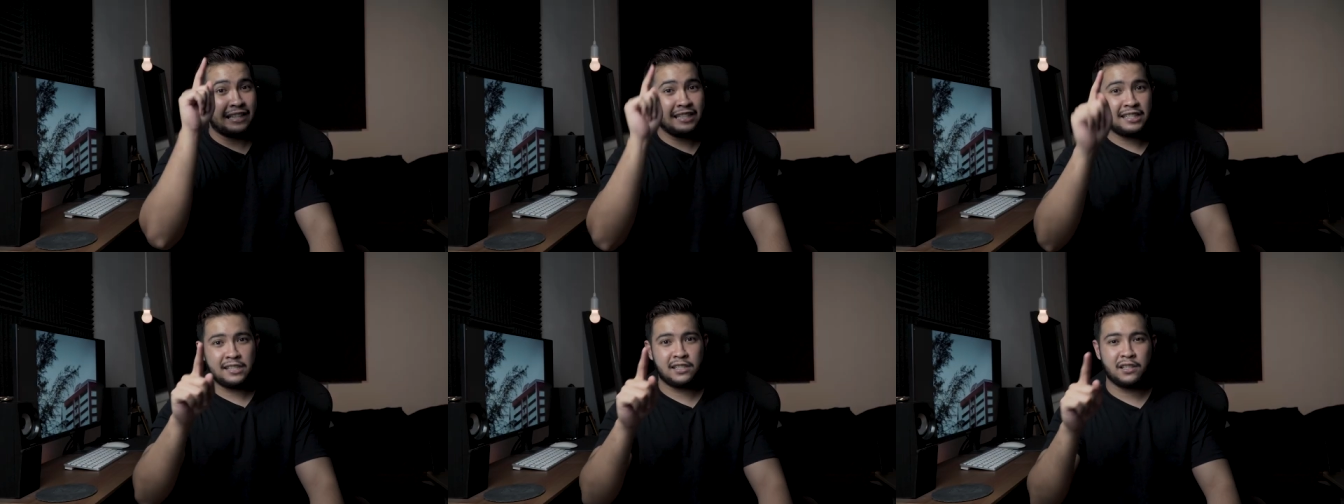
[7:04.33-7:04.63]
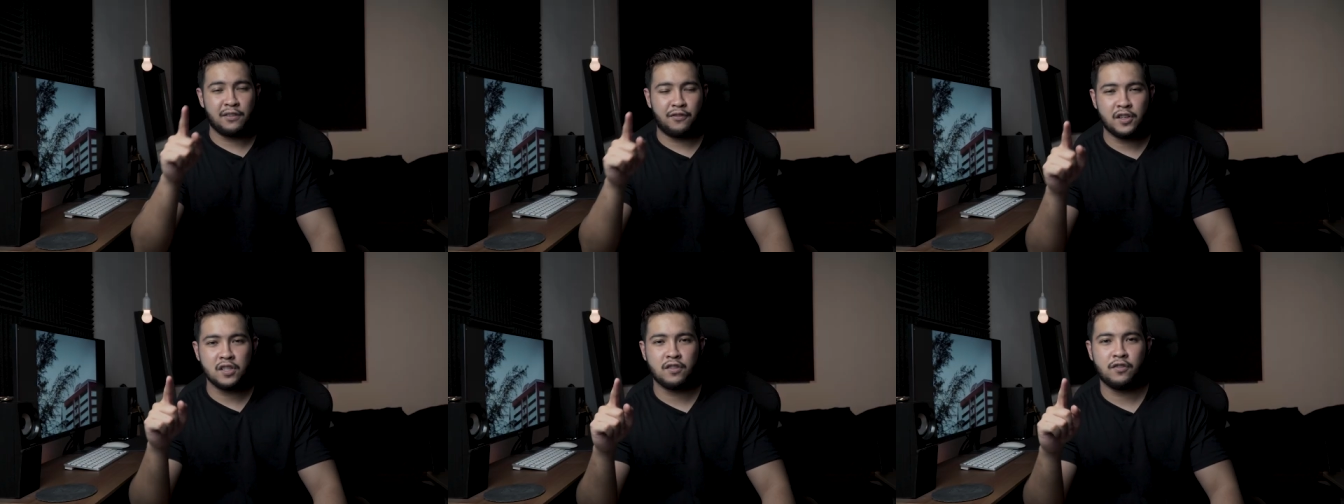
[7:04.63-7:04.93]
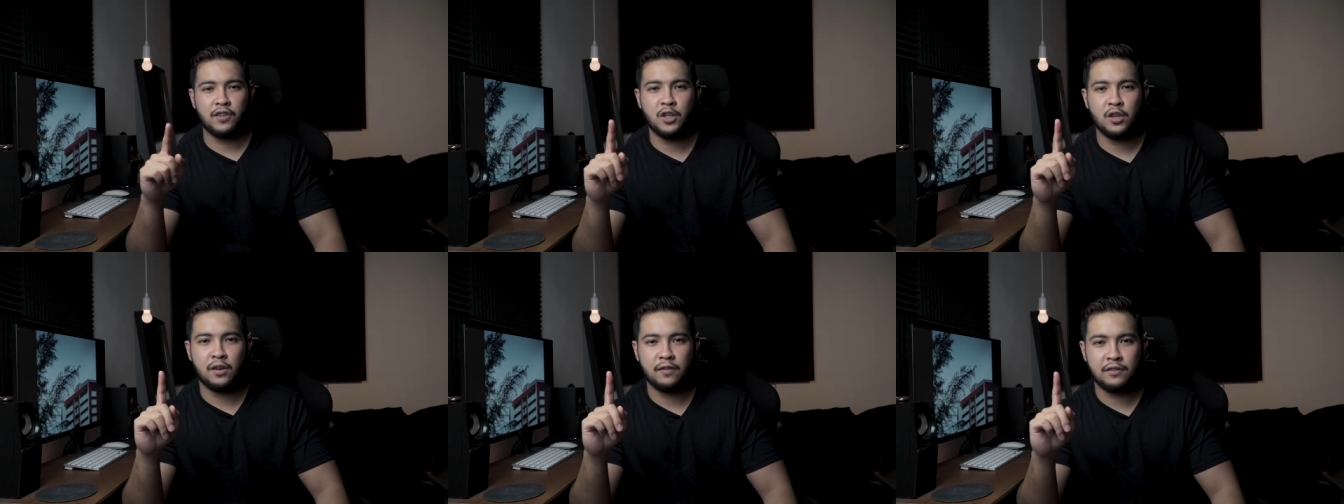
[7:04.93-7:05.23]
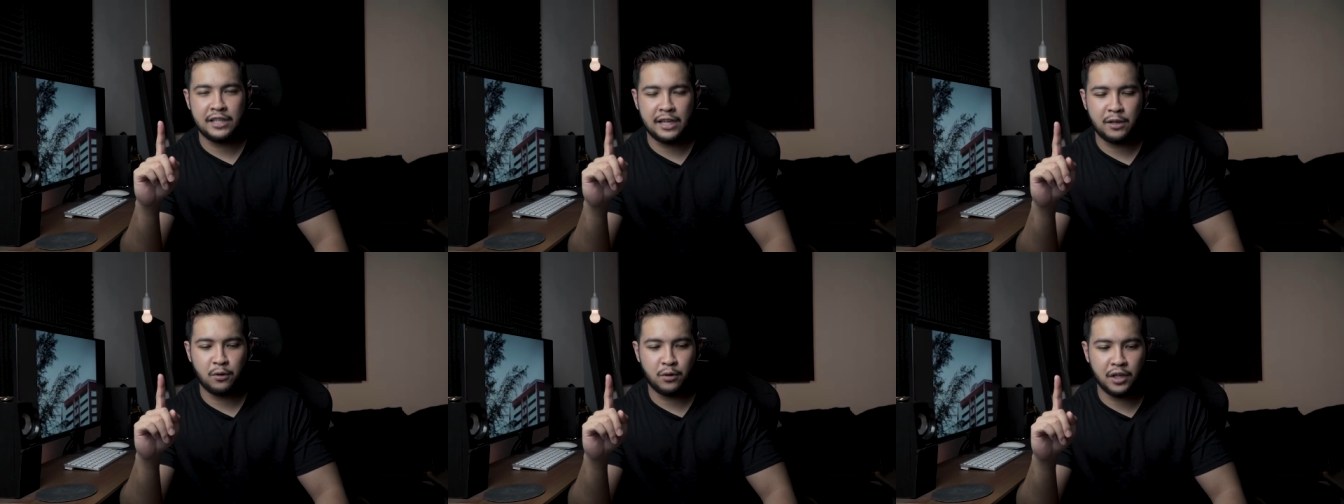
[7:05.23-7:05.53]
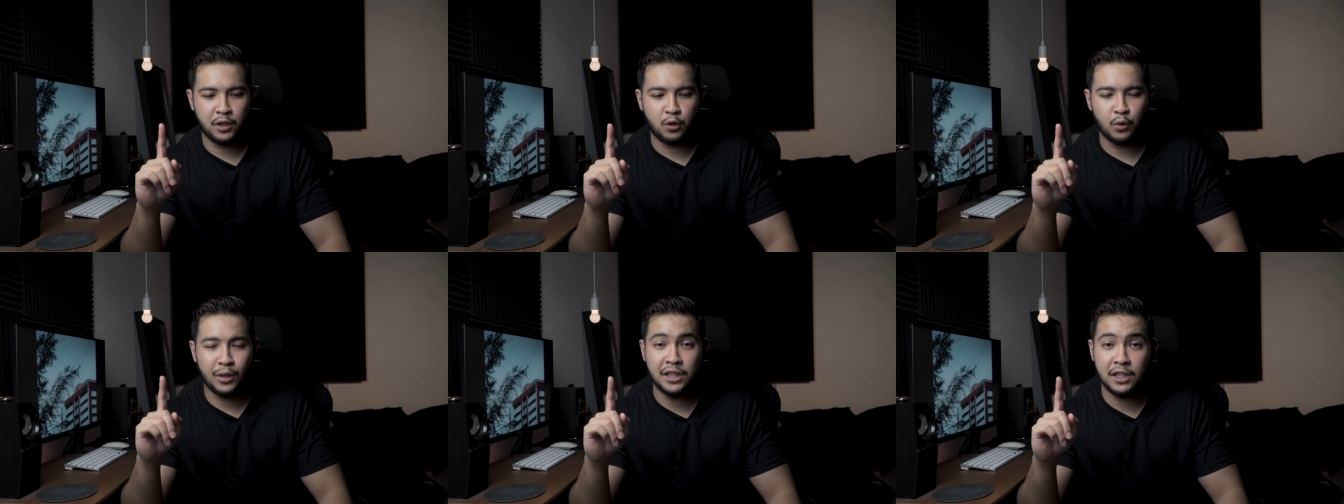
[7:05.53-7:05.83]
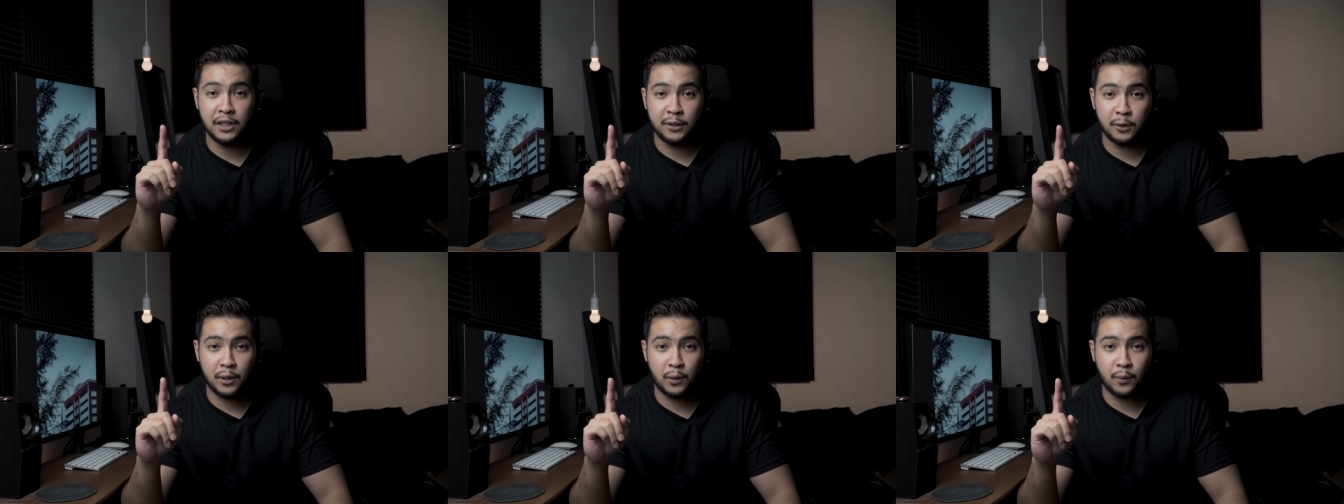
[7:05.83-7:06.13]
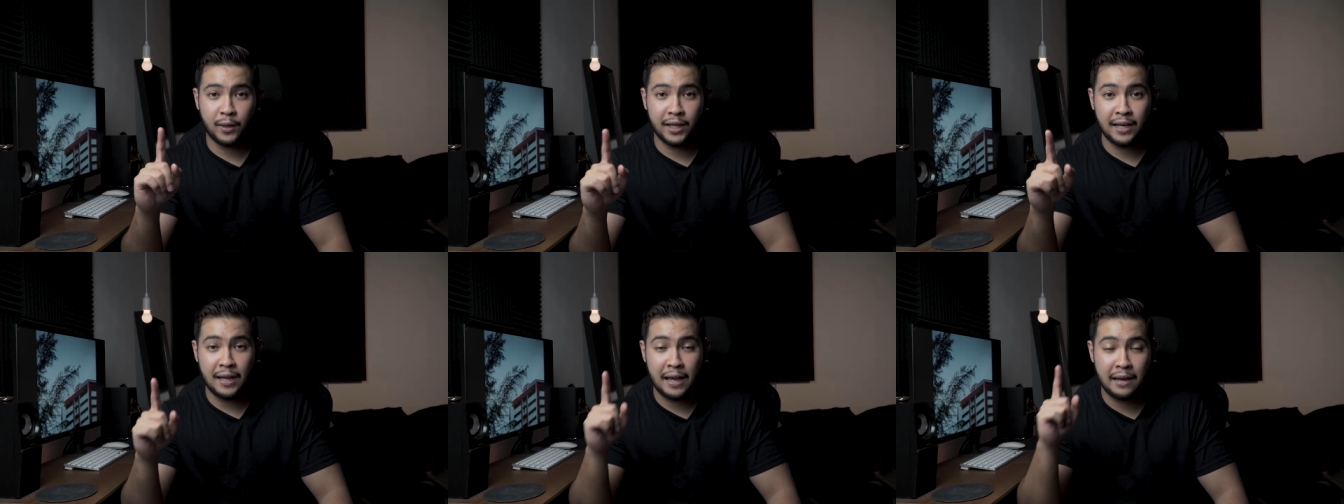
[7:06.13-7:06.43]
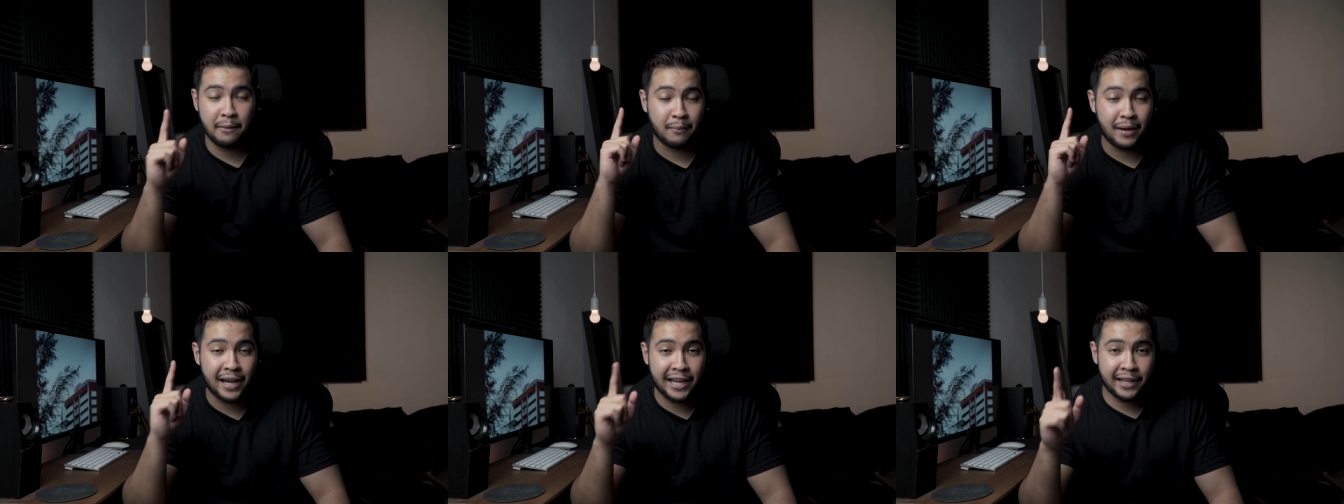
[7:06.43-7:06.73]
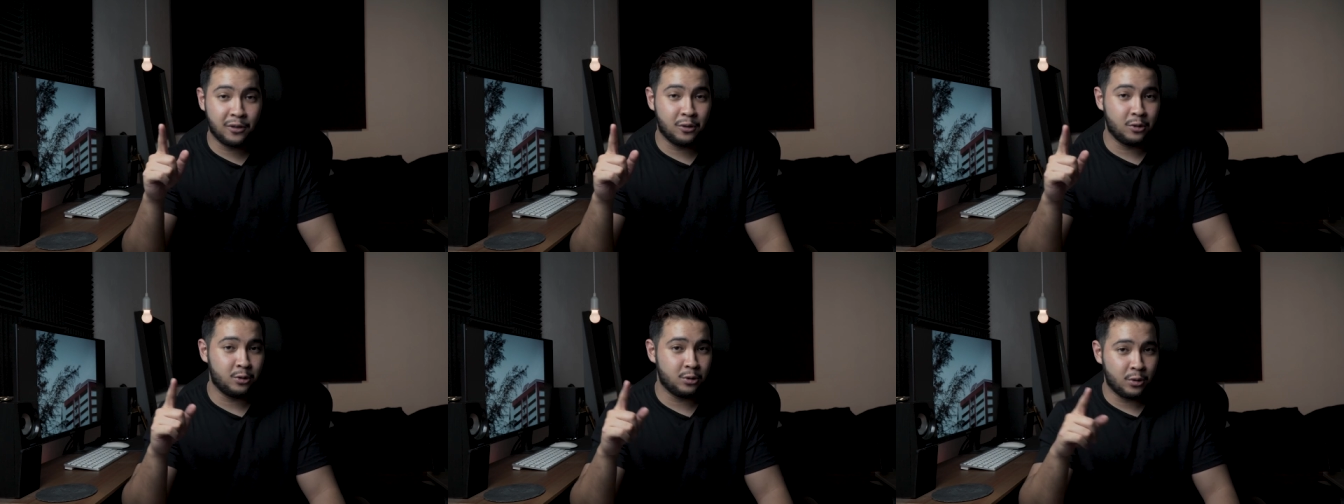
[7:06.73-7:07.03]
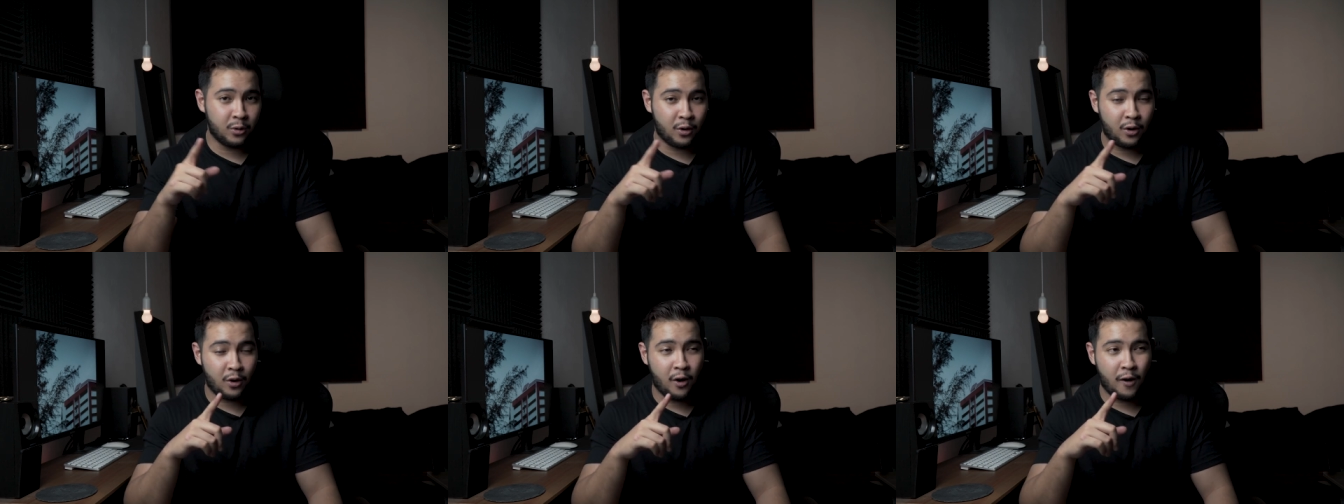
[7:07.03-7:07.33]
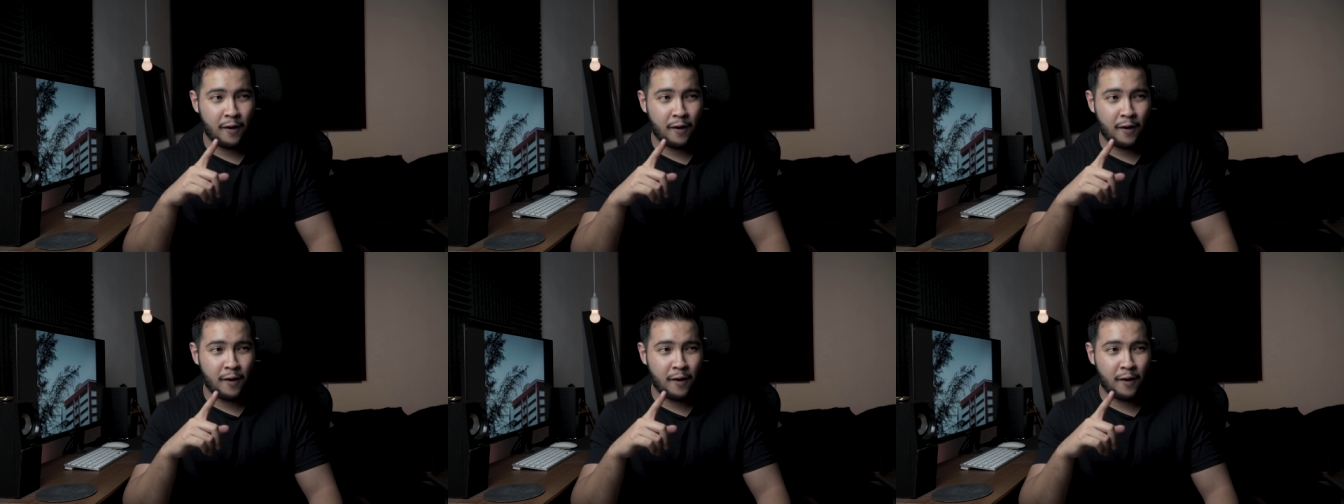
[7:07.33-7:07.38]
This is the first video of January 2021, and my goal